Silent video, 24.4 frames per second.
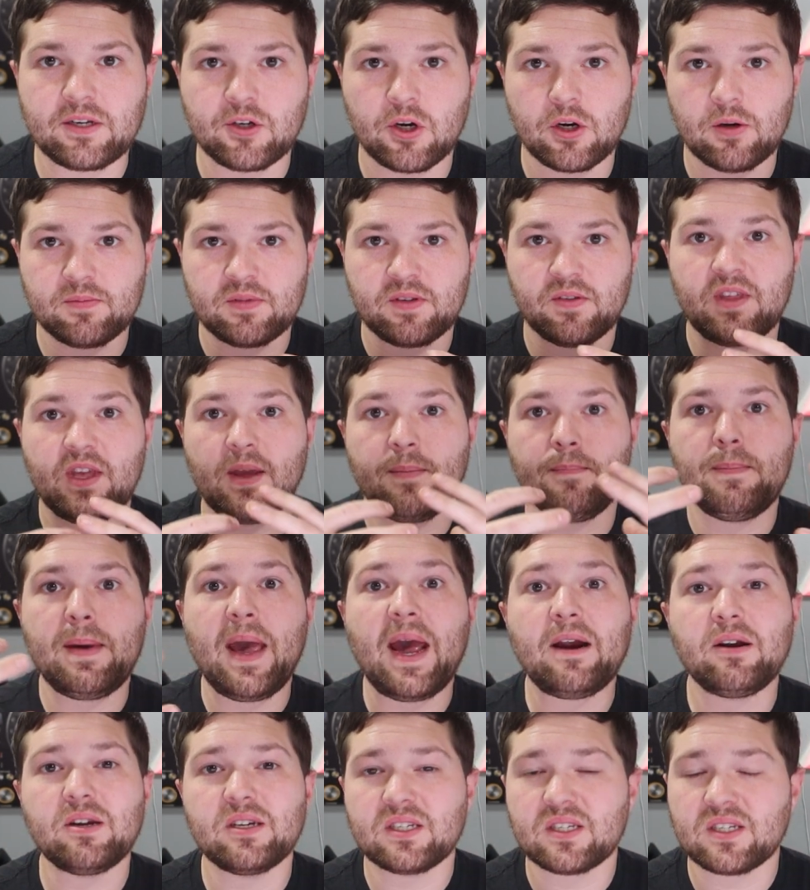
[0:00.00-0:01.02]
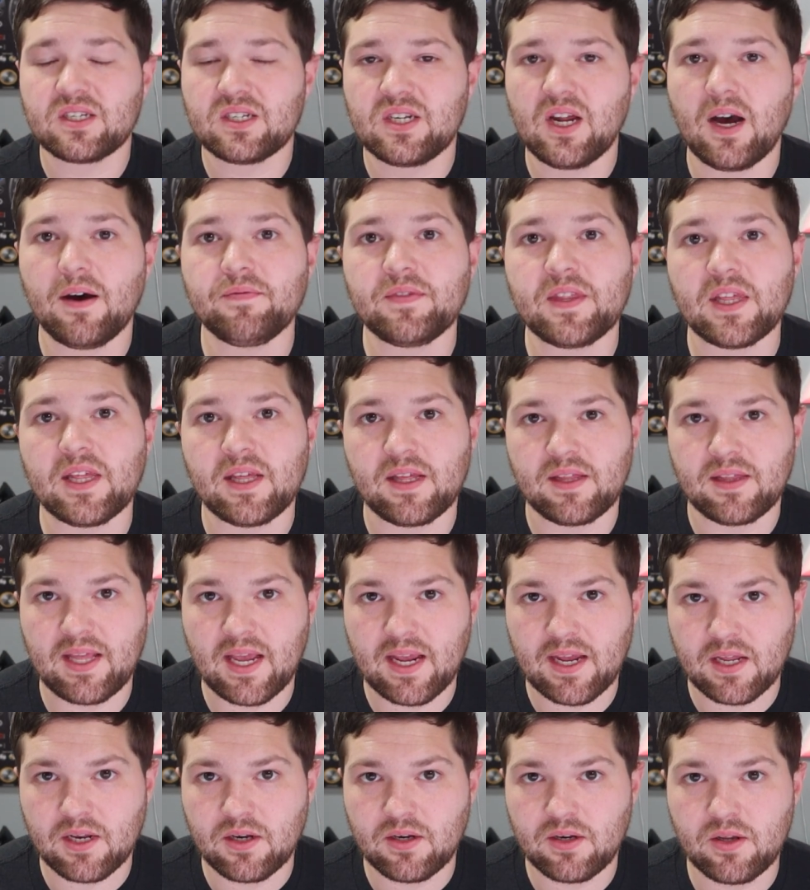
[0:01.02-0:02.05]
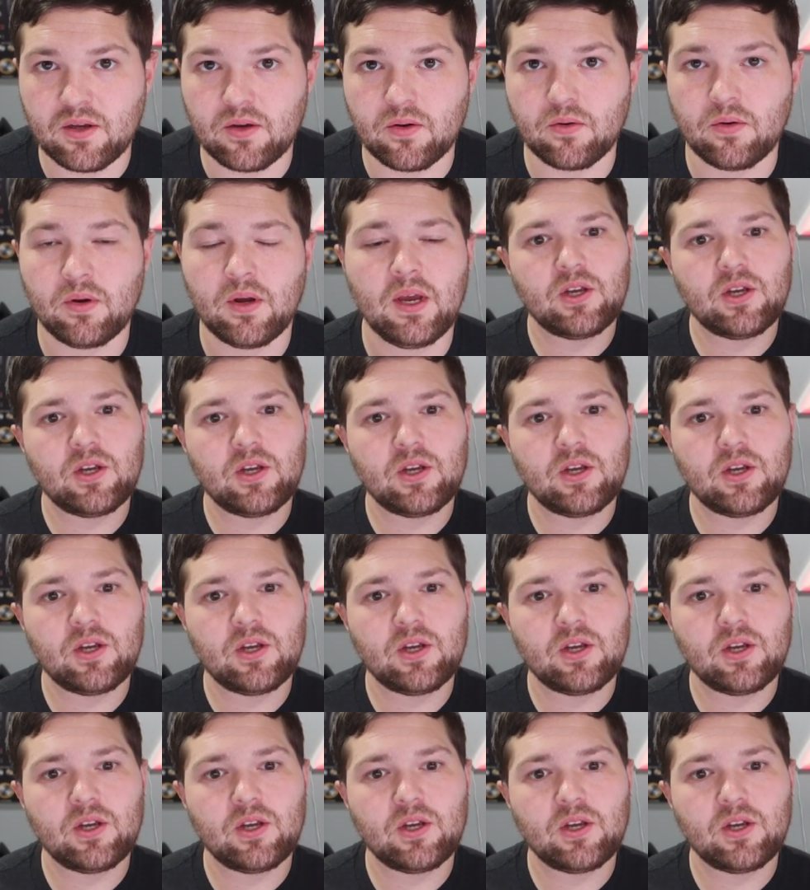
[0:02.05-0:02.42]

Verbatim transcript: in terms of the amount of stuff that they can do.